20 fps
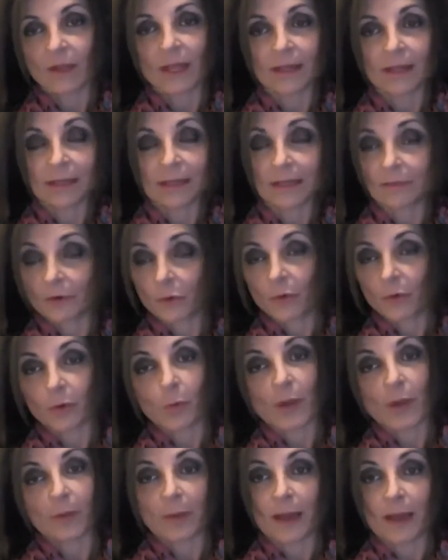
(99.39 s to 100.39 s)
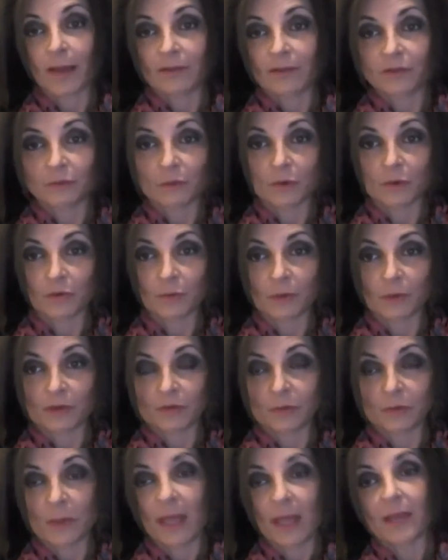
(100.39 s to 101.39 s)
and even going way back to
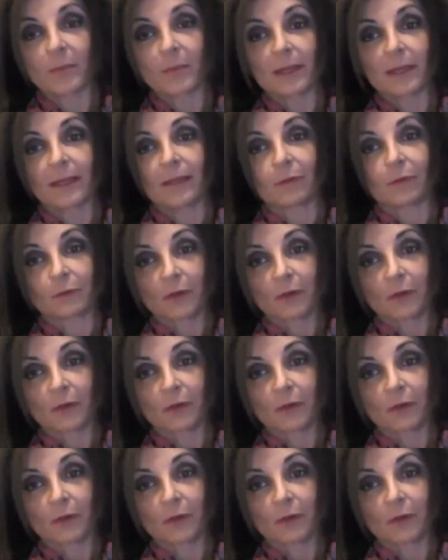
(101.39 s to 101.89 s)
Rosemary's Baby,